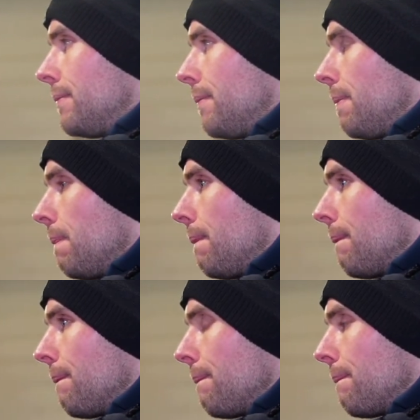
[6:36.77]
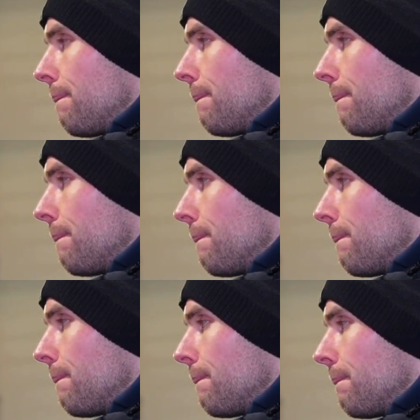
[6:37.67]

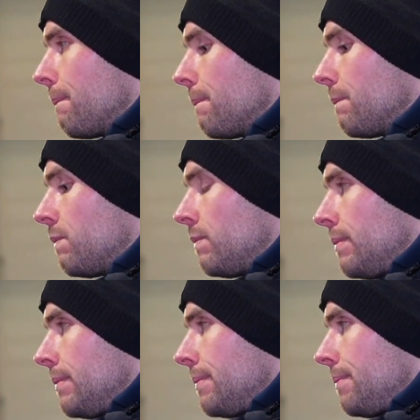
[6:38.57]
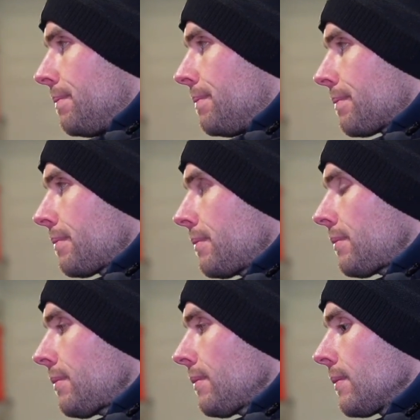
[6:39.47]

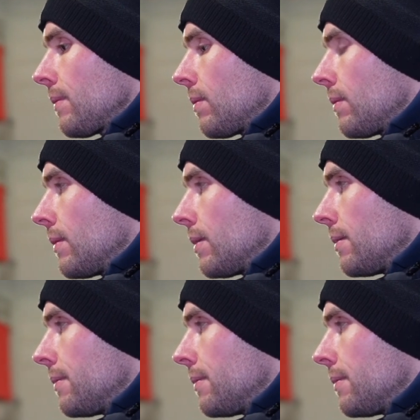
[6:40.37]
This person isn't speaking.